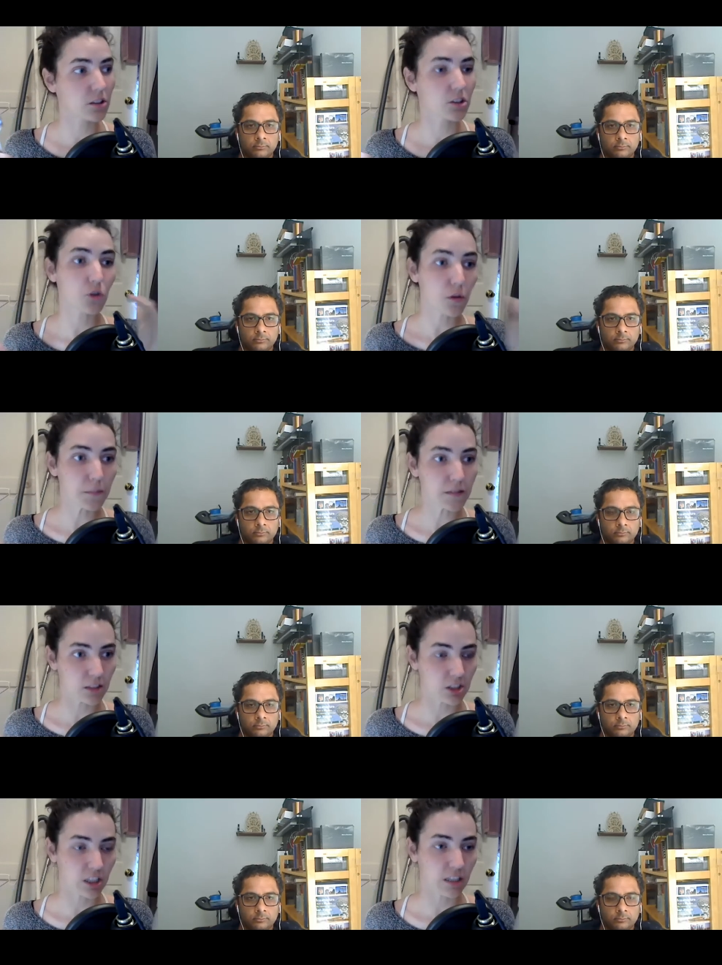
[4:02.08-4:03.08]
Speaker 1: their short
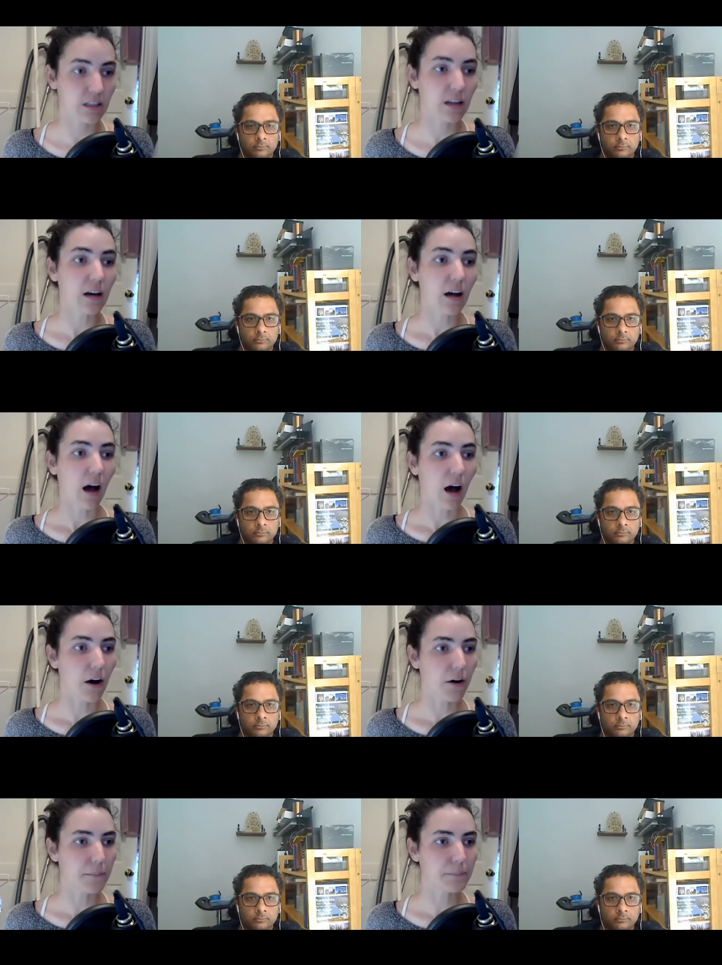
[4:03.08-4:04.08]
position
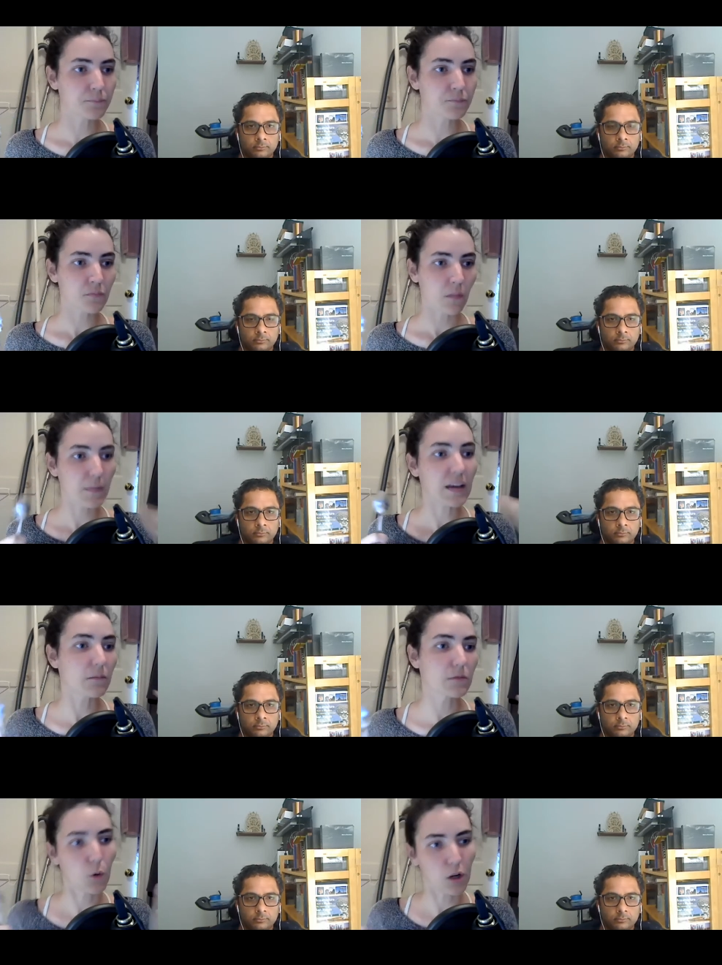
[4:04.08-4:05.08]
um,
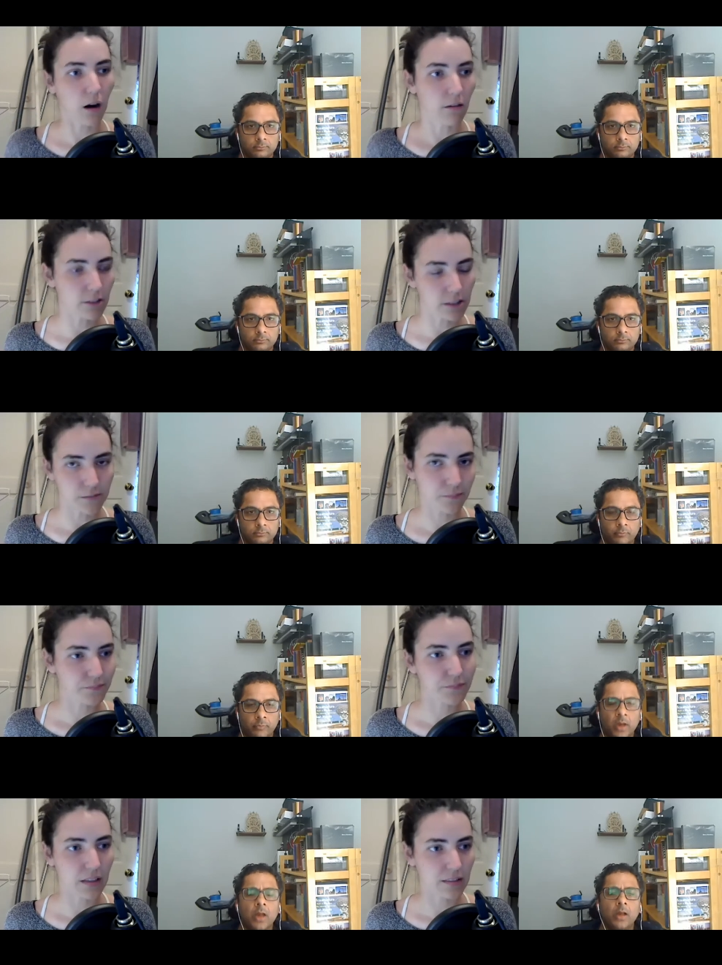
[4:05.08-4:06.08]
becomes more covered
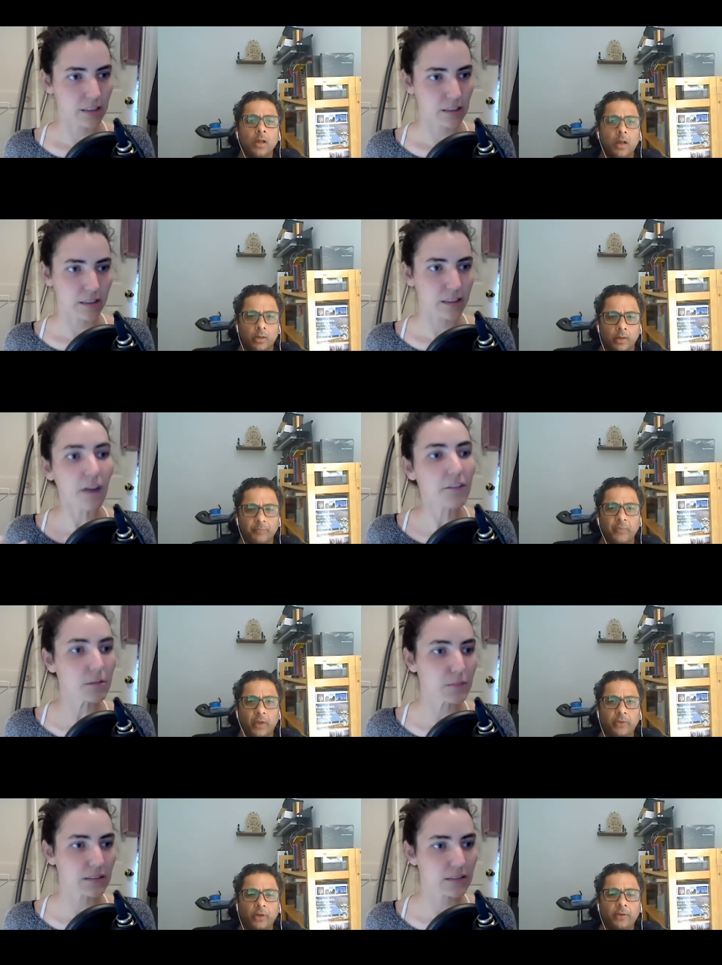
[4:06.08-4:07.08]
Okay.
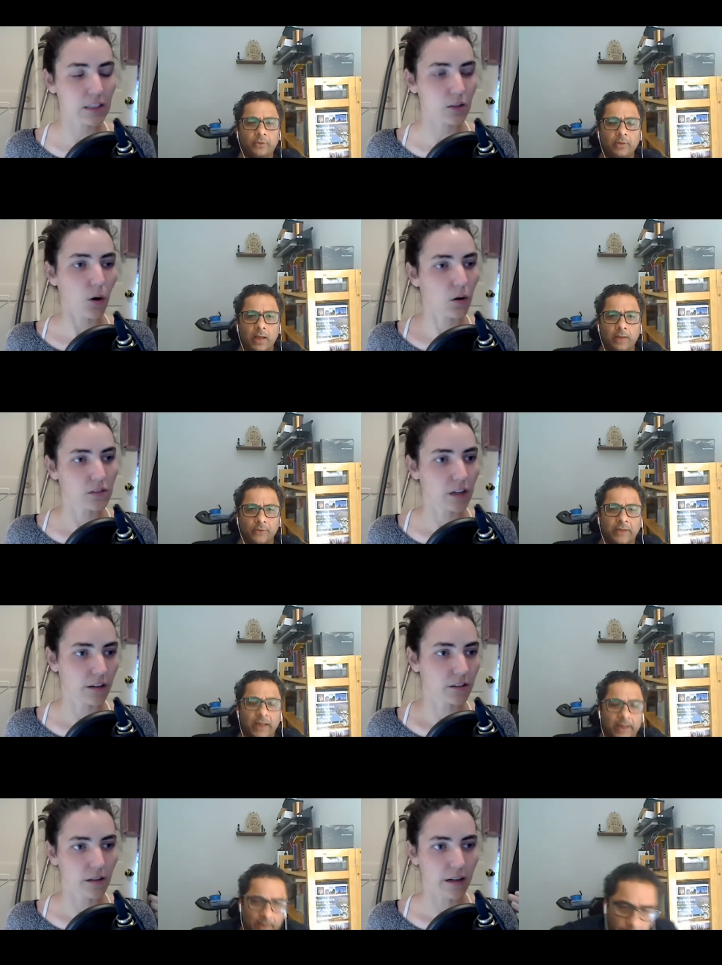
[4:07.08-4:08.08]
Covered so, means that you. So they
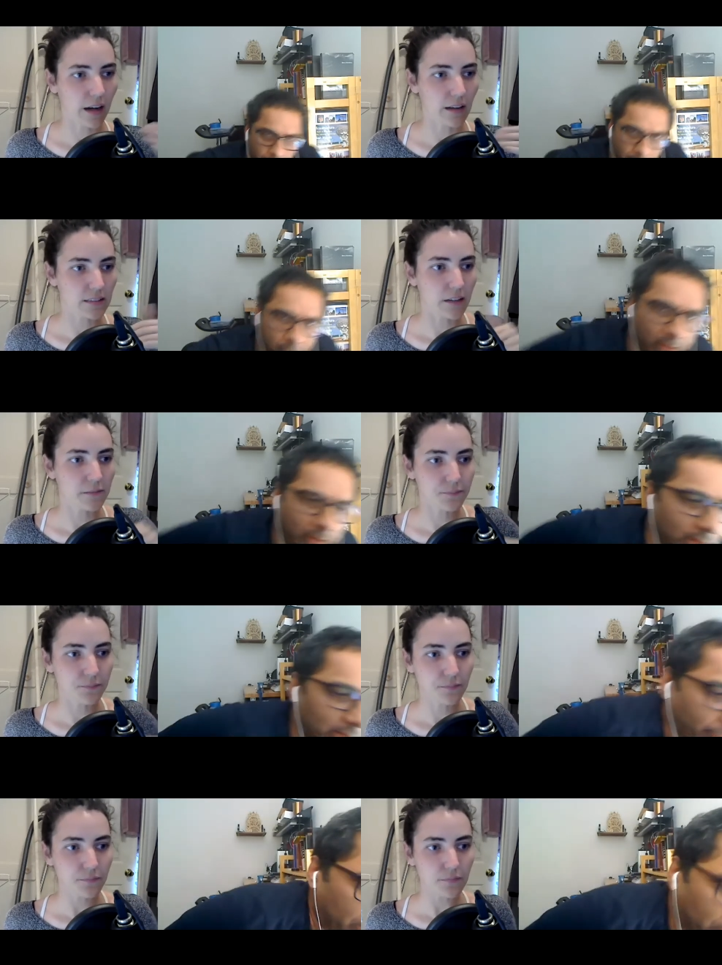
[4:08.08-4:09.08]
get
Speaker 2: up, end
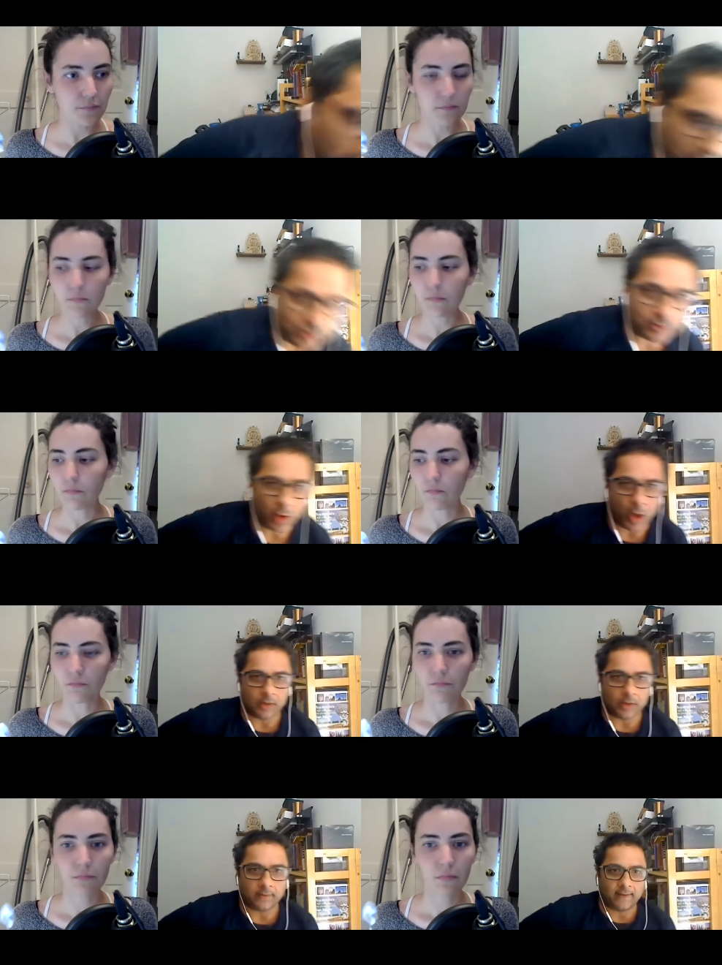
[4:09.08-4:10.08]
up with margin
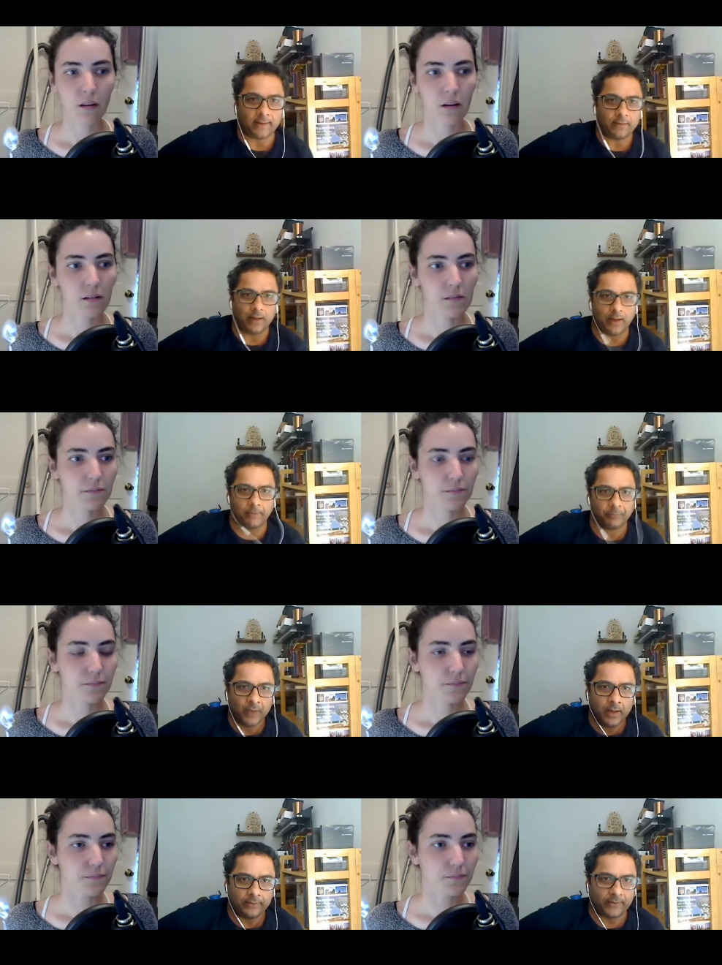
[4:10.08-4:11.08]
calls, and um,
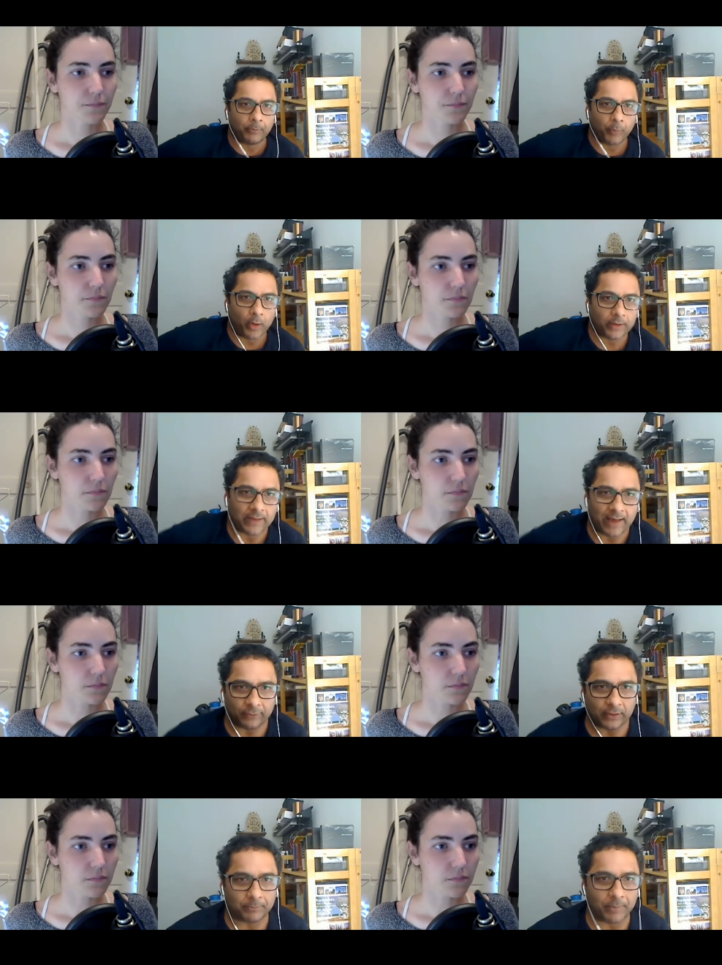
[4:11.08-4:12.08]
some point they have
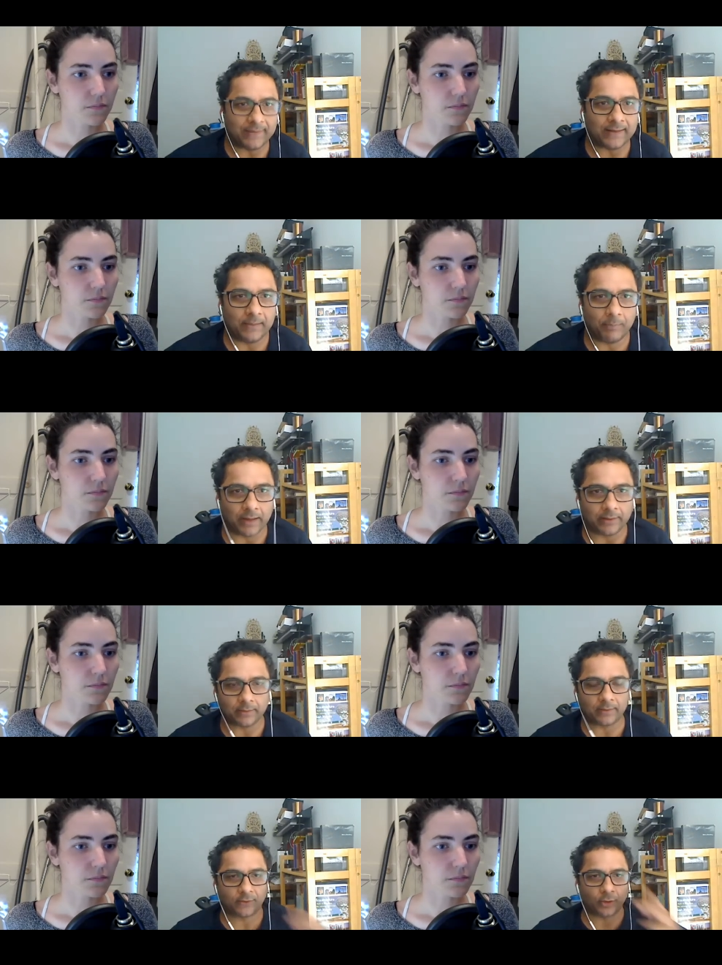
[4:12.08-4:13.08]
to like basically buy the
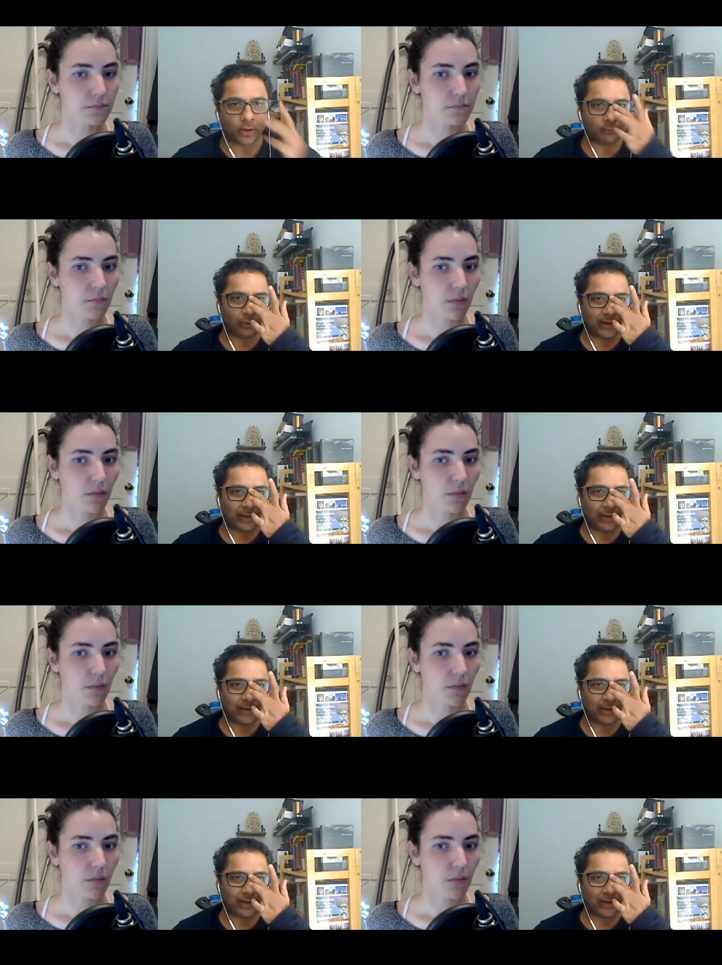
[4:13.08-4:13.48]
stock very